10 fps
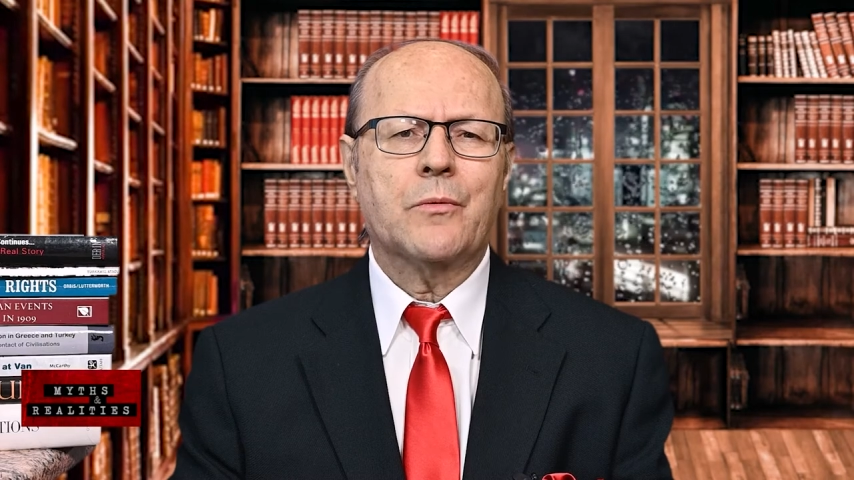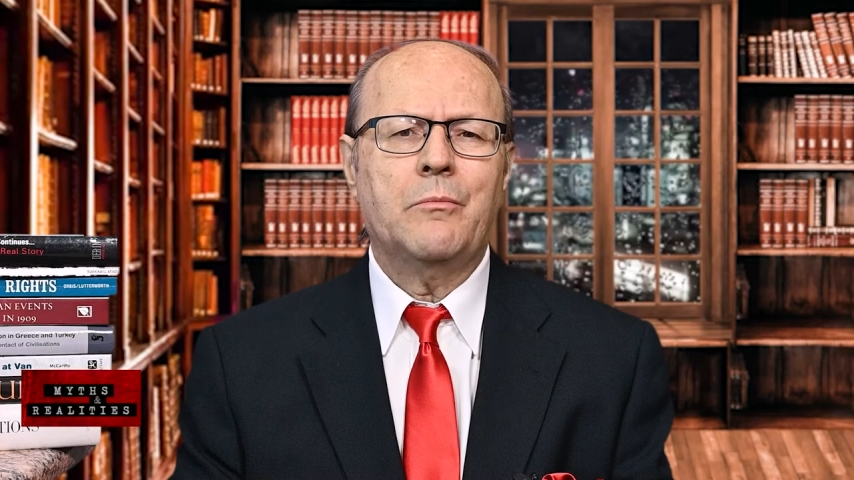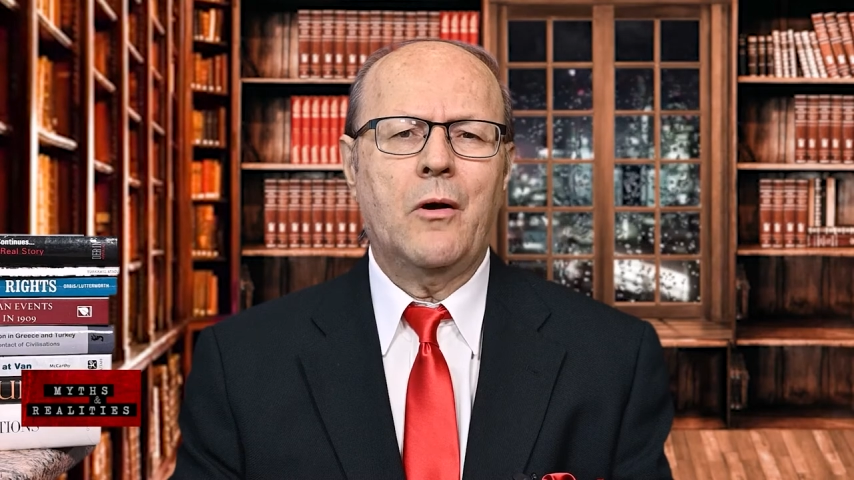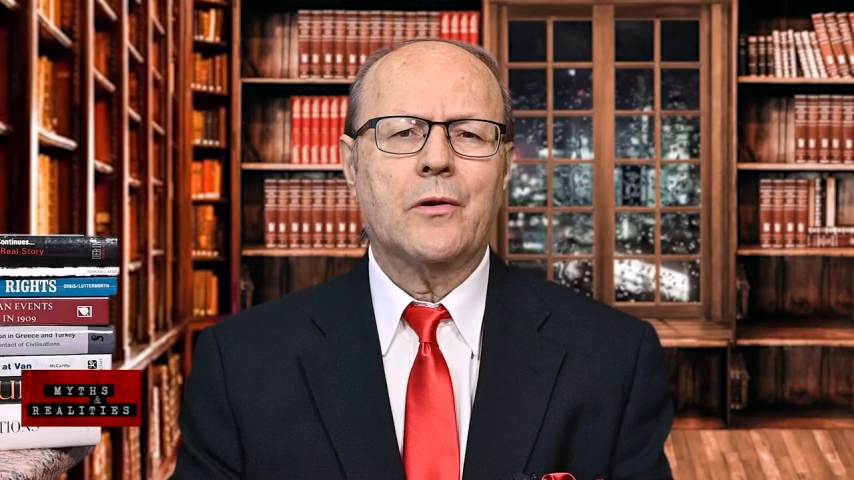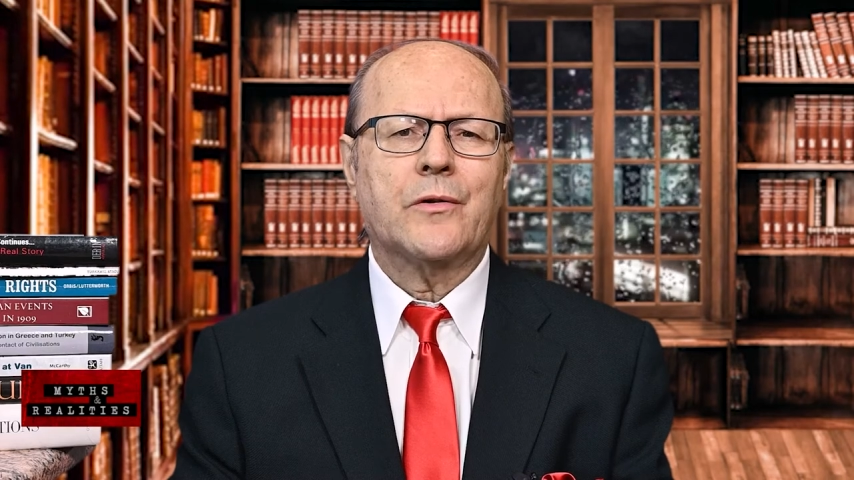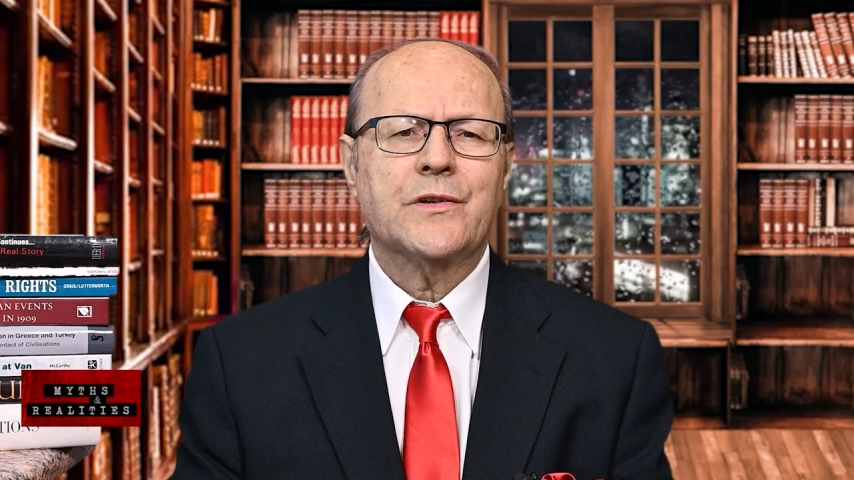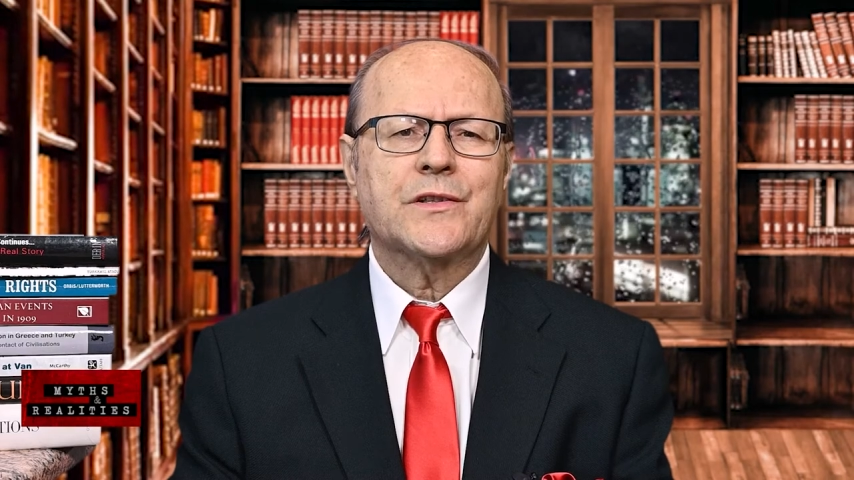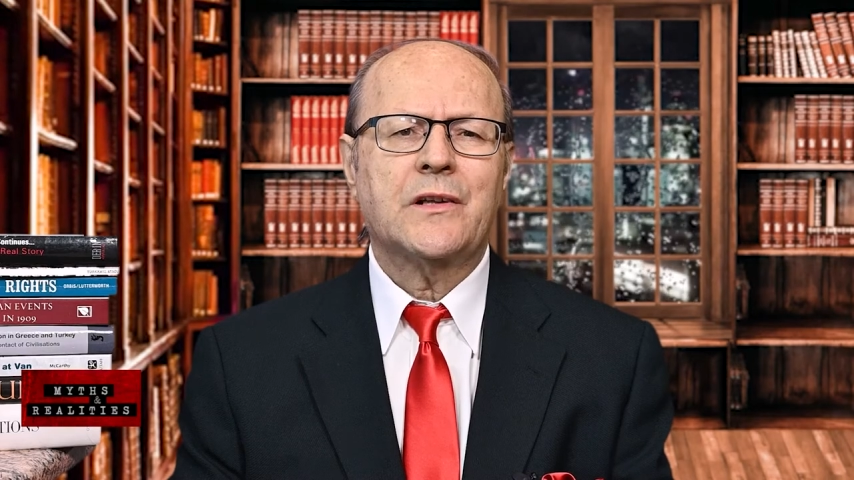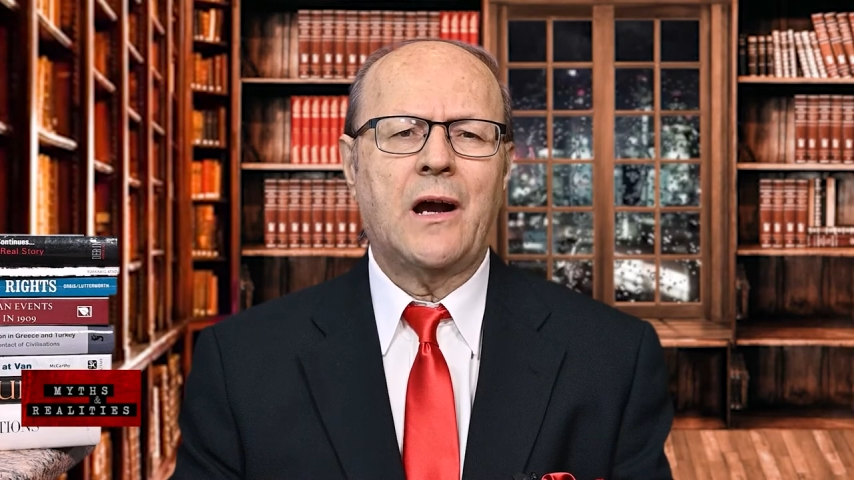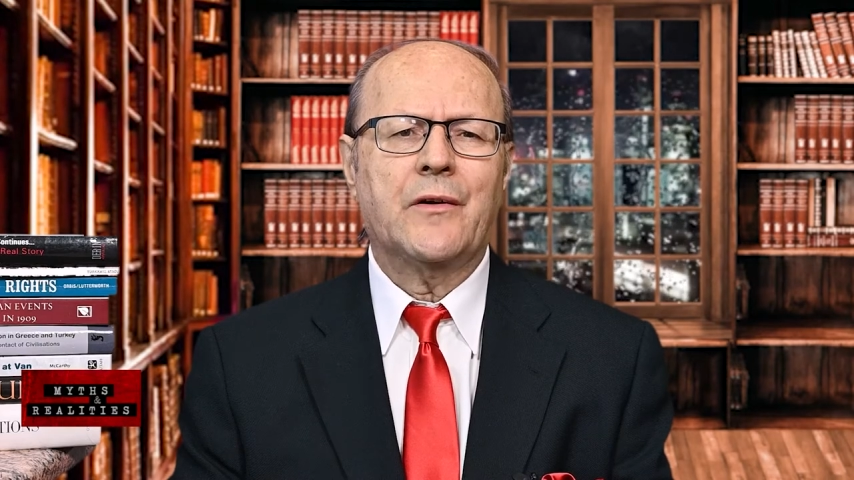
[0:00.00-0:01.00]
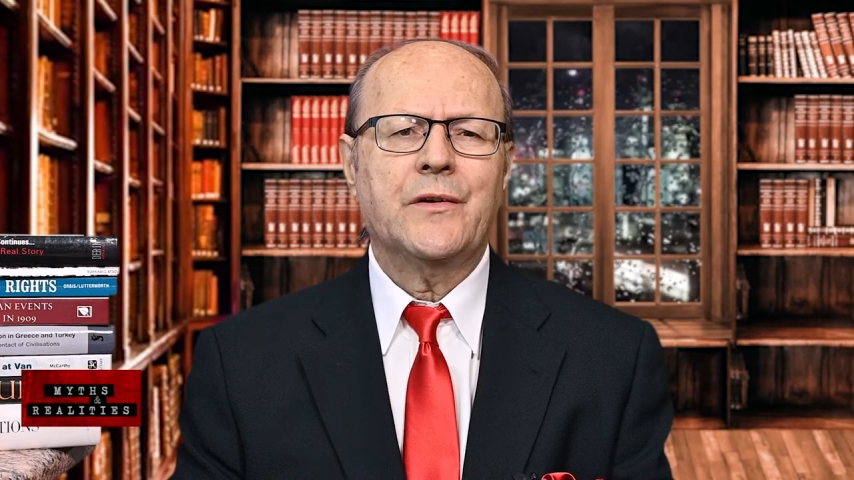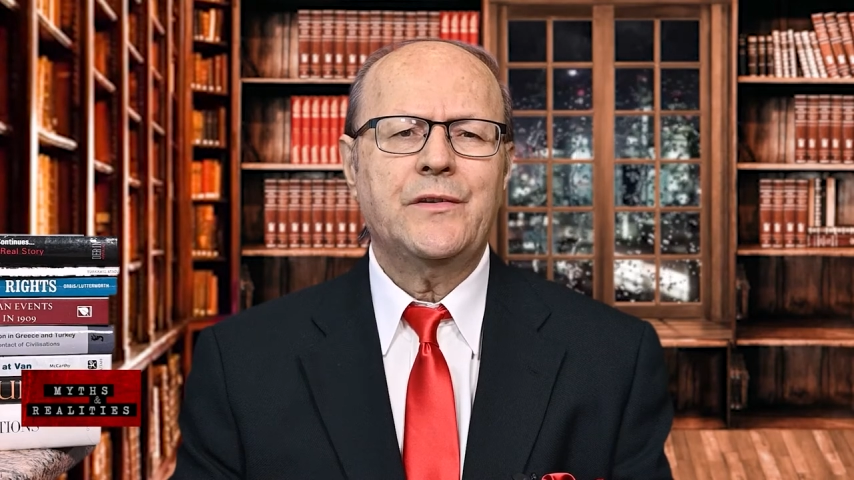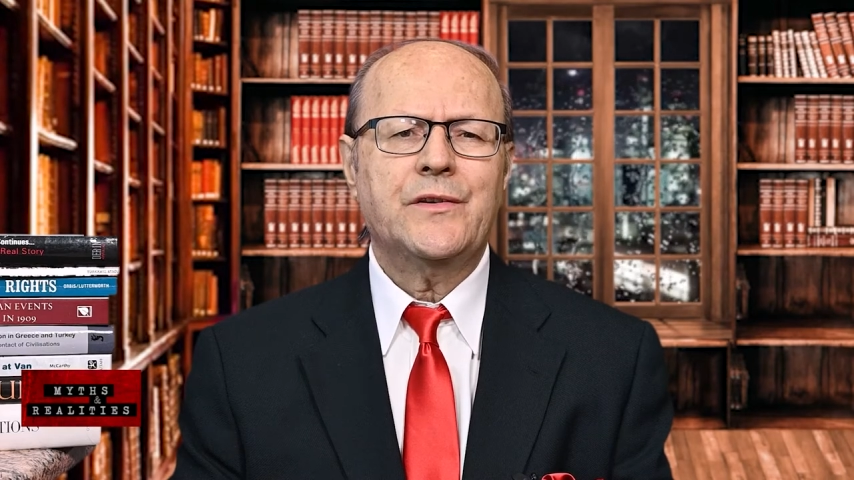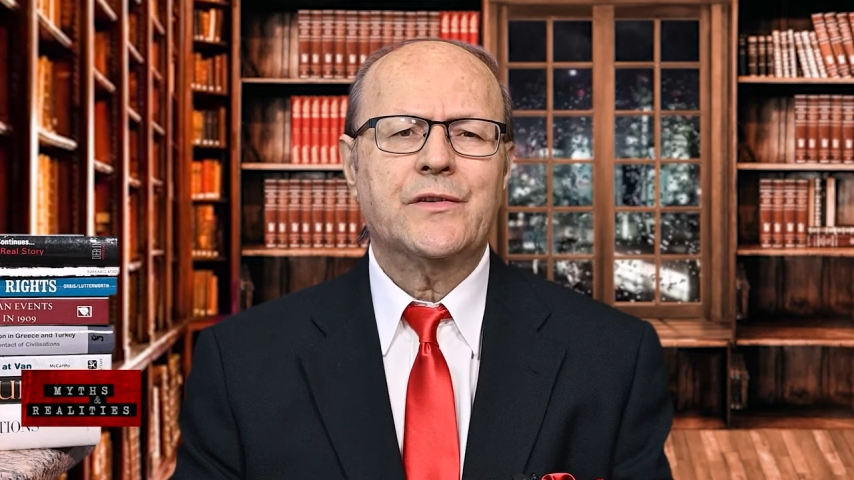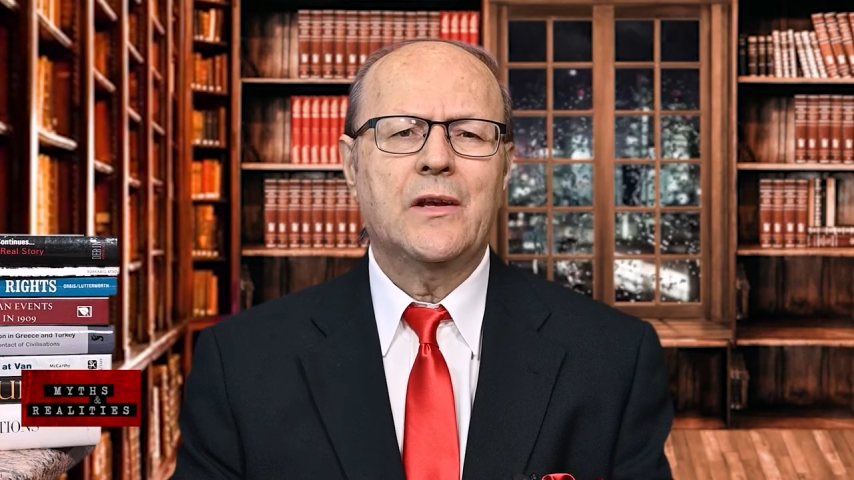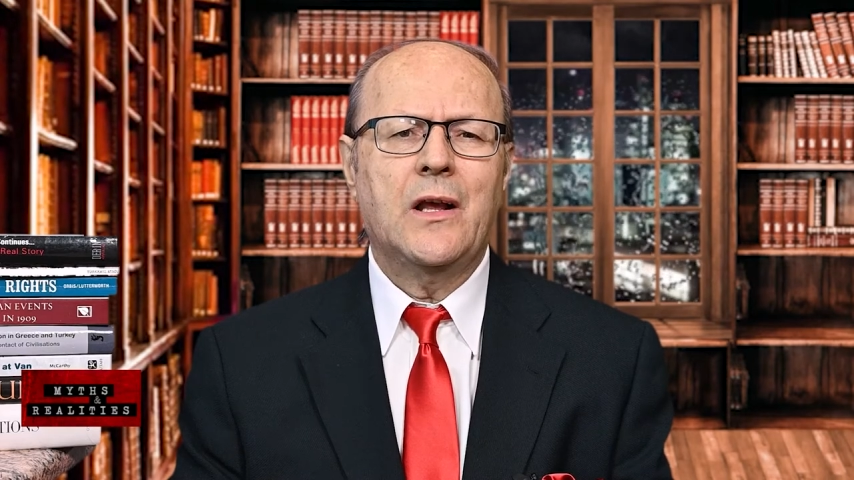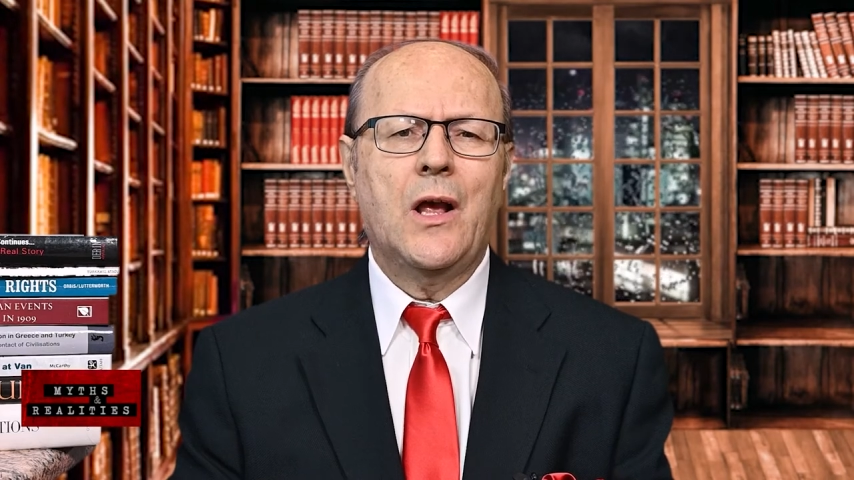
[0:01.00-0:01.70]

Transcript: murderous tyrants